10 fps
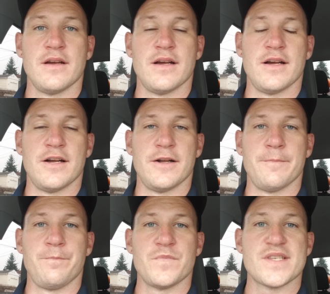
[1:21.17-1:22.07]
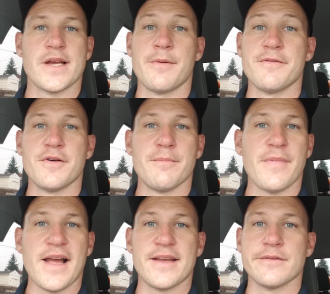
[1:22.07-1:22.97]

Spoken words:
Some of them might